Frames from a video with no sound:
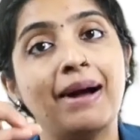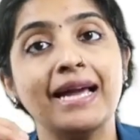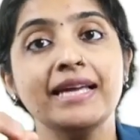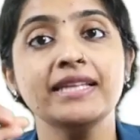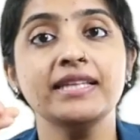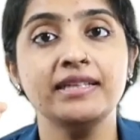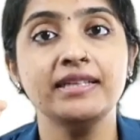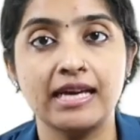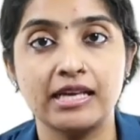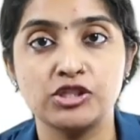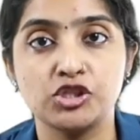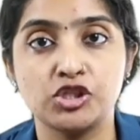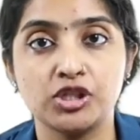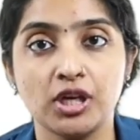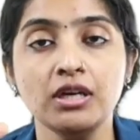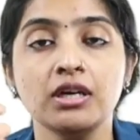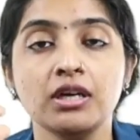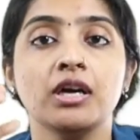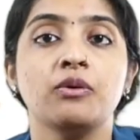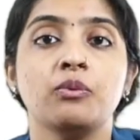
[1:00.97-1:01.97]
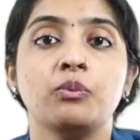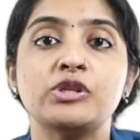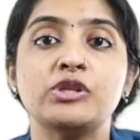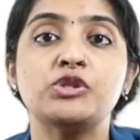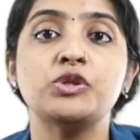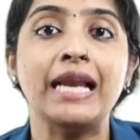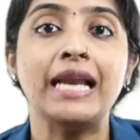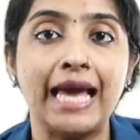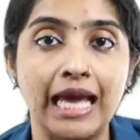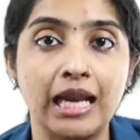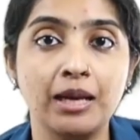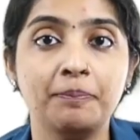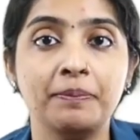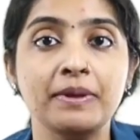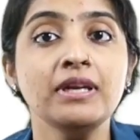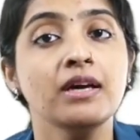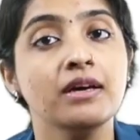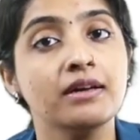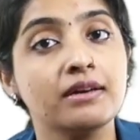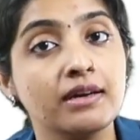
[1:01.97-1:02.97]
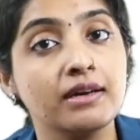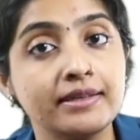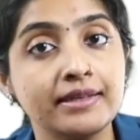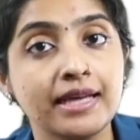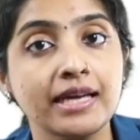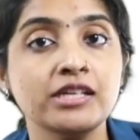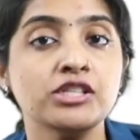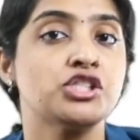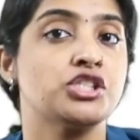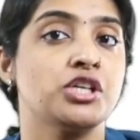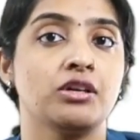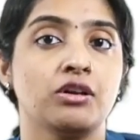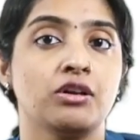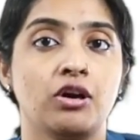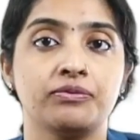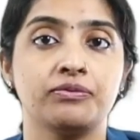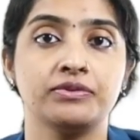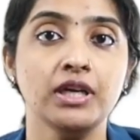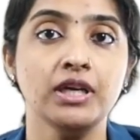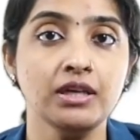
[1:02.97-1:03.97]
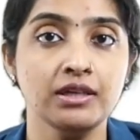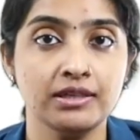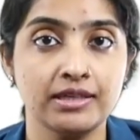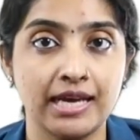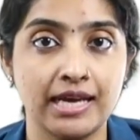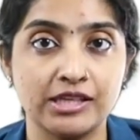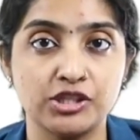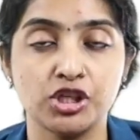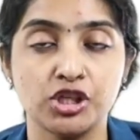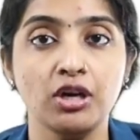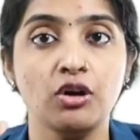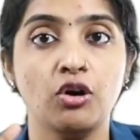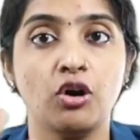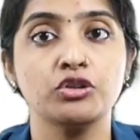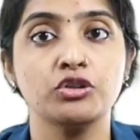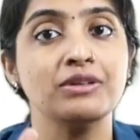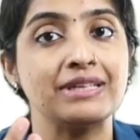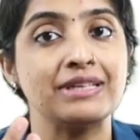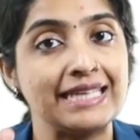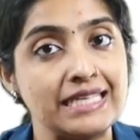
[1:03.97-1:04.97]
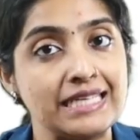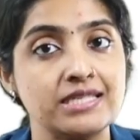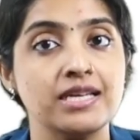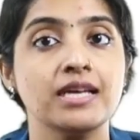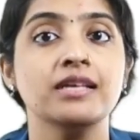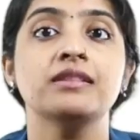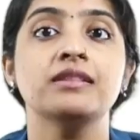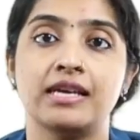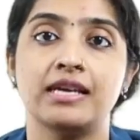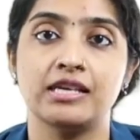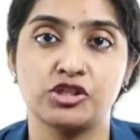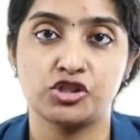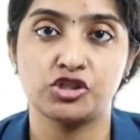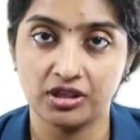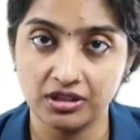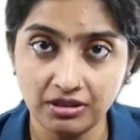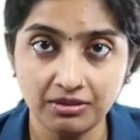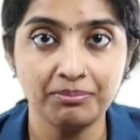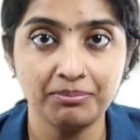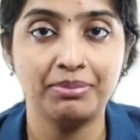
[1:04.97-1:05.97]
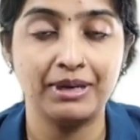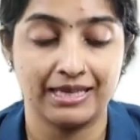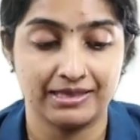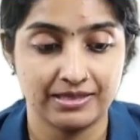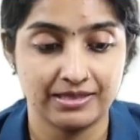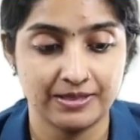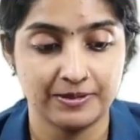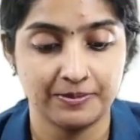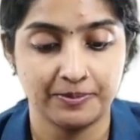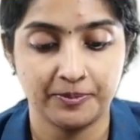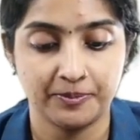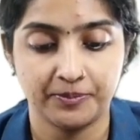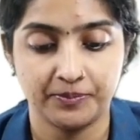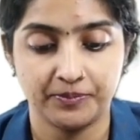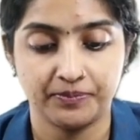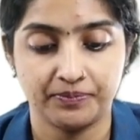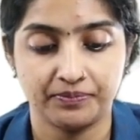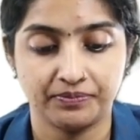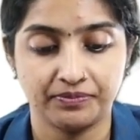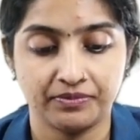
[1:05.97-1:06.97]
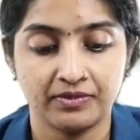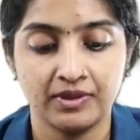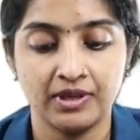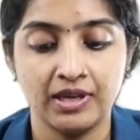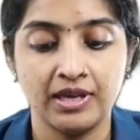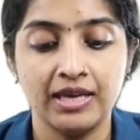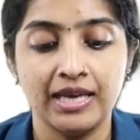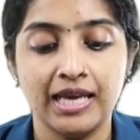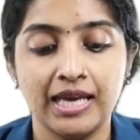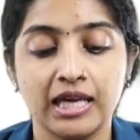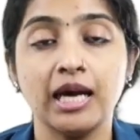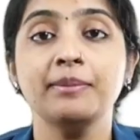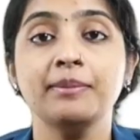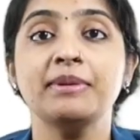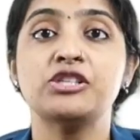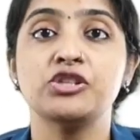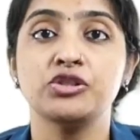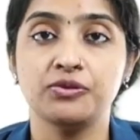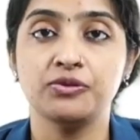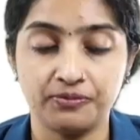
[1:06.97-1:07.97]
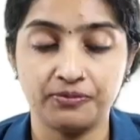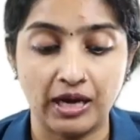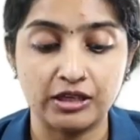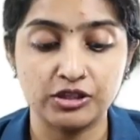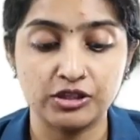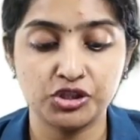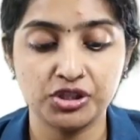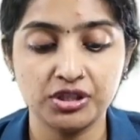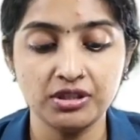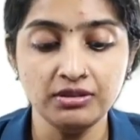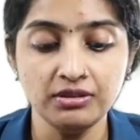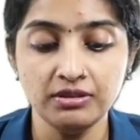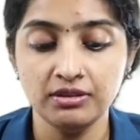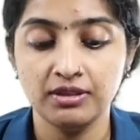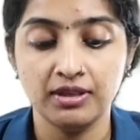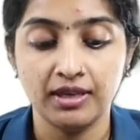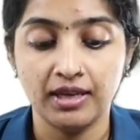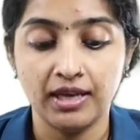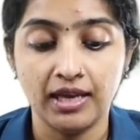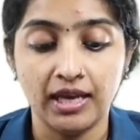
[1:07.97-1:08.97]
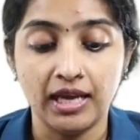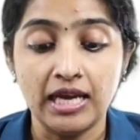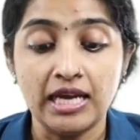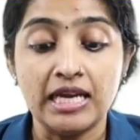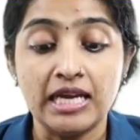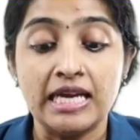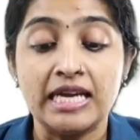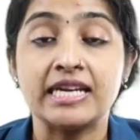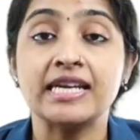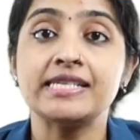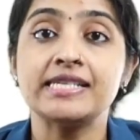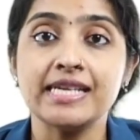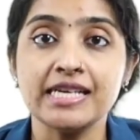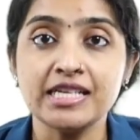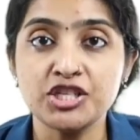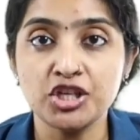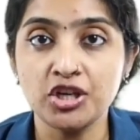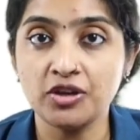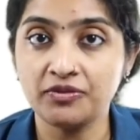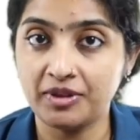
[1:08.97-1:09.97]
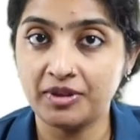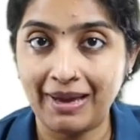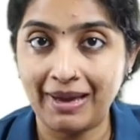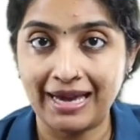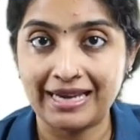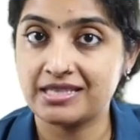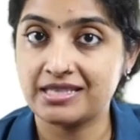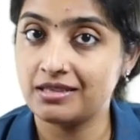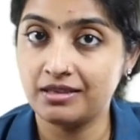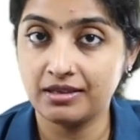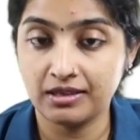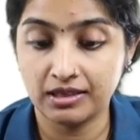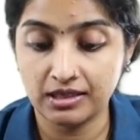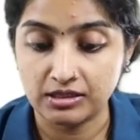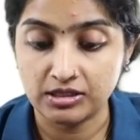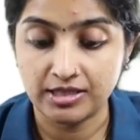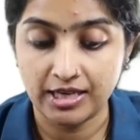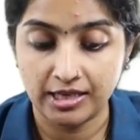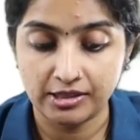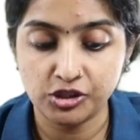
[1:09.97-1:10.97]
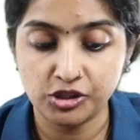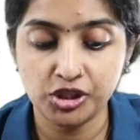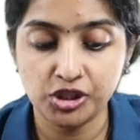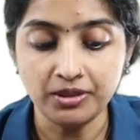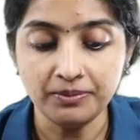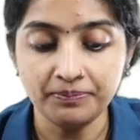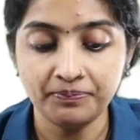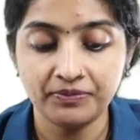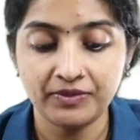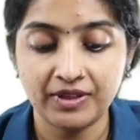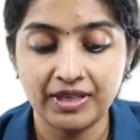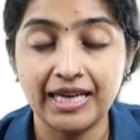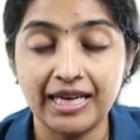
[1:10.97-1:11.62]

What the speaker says: by the denture, which will help in retention of the denture or to retain the denture in place. Coming to the function, retention of the maxillary denture,